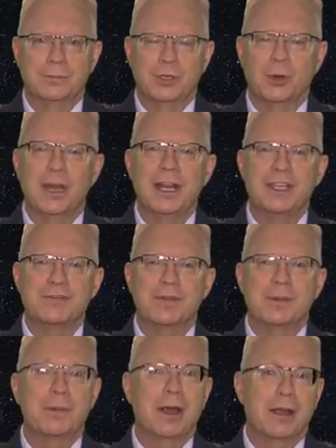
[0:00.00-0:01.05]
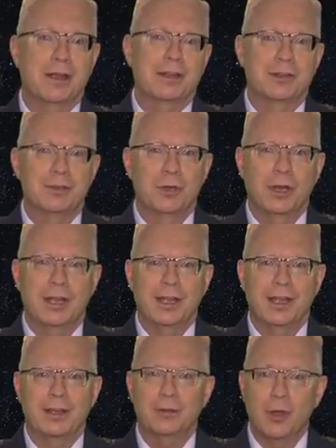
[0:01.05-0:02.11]
Greetings from America during
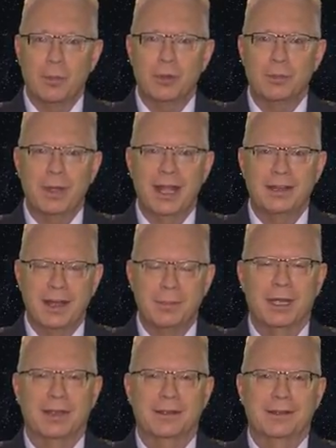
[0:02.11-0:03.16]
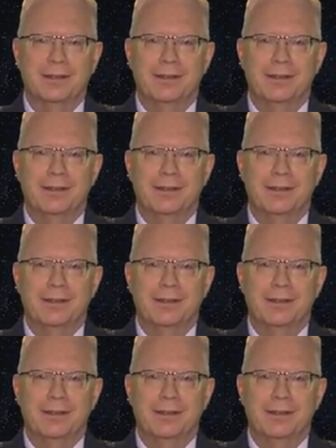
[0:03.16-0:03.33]
a global pandemic.